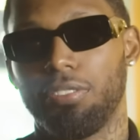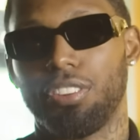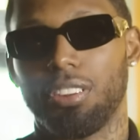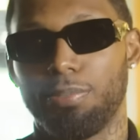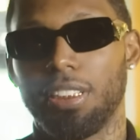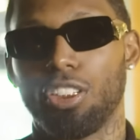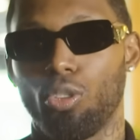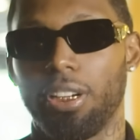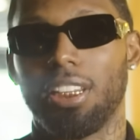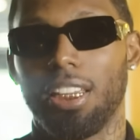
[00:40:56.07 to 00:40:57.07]
She's been a
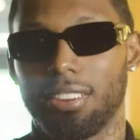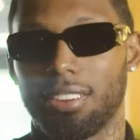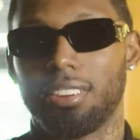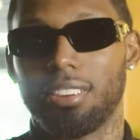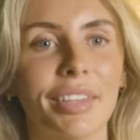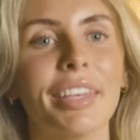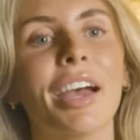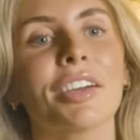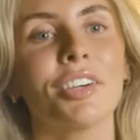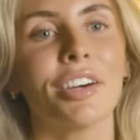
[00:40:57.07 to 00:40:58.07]
great guest.
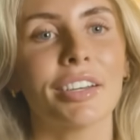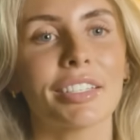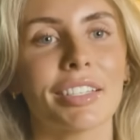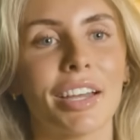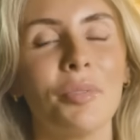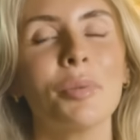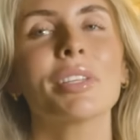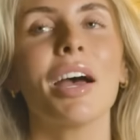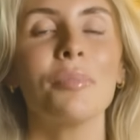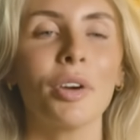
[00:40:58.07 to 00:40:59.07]
Yeah, good. I'm
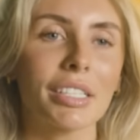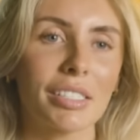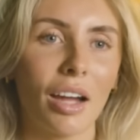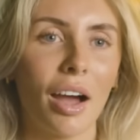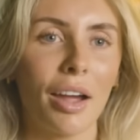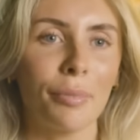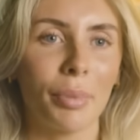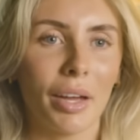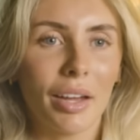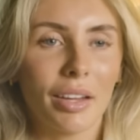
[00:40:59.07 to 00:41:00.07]
upset I'm not his type,
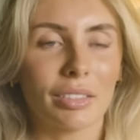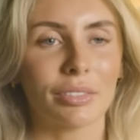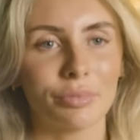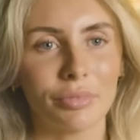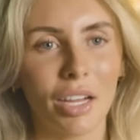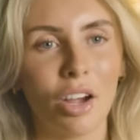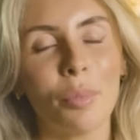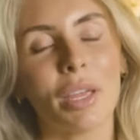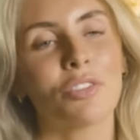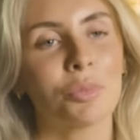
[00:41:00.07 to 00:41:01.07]
but I
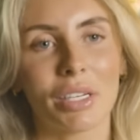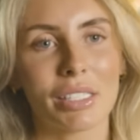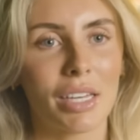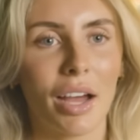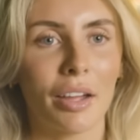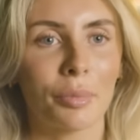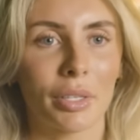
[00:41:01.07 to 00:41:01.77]
can't be everybody's type.